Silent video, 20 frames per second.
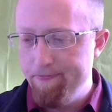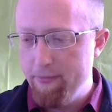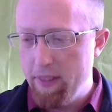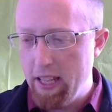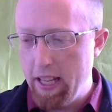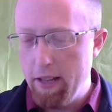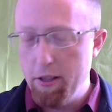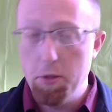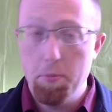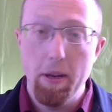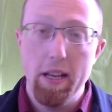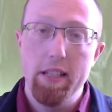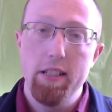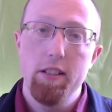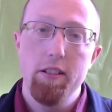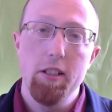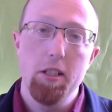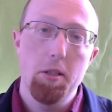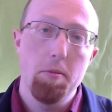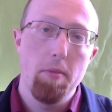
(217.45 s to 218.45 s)
was
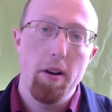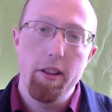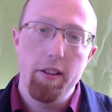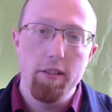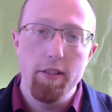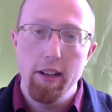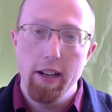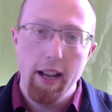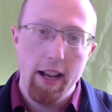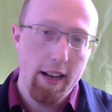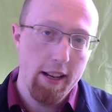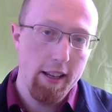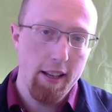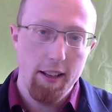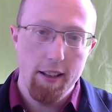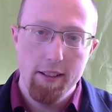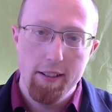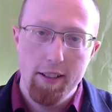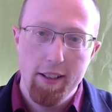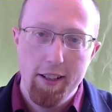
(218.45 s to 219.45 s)
basically smothering
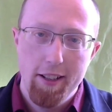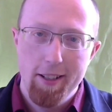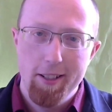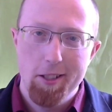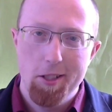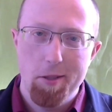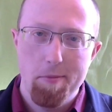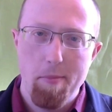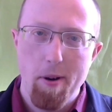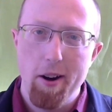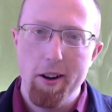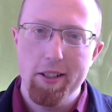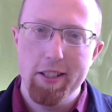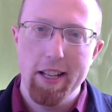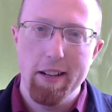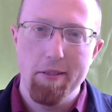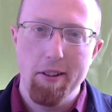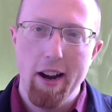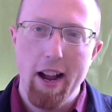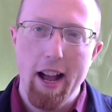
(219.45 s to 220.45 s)
any sparks
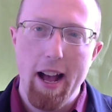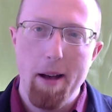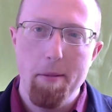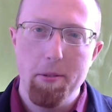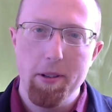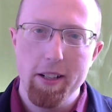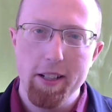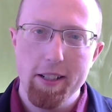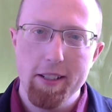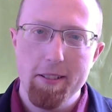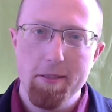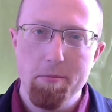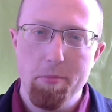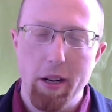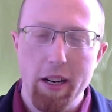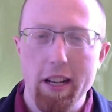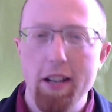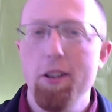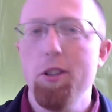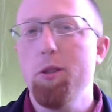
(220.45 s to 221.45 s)
that were happening.
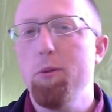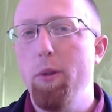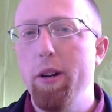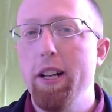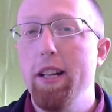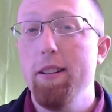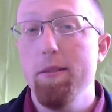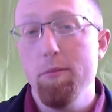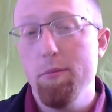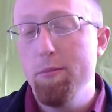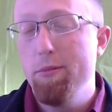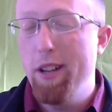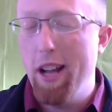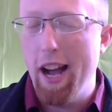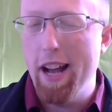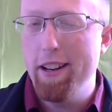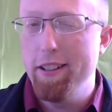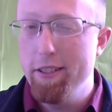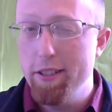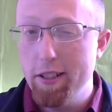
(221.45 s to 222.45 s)
But here's what it
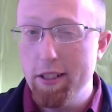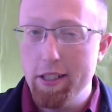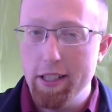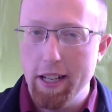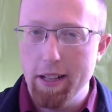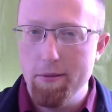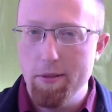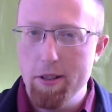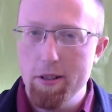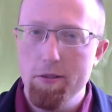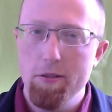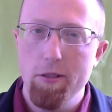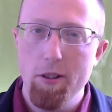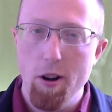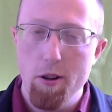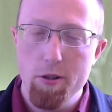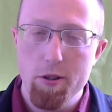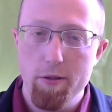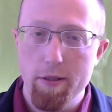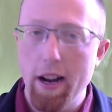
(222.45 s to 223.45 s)
kind of looks like when you
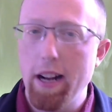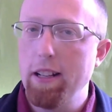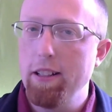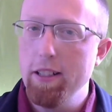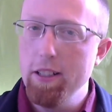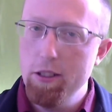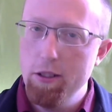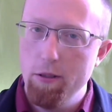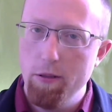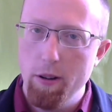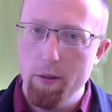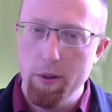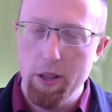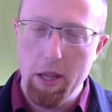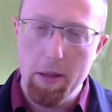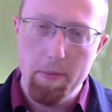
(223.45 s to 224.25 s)
go directly to it with the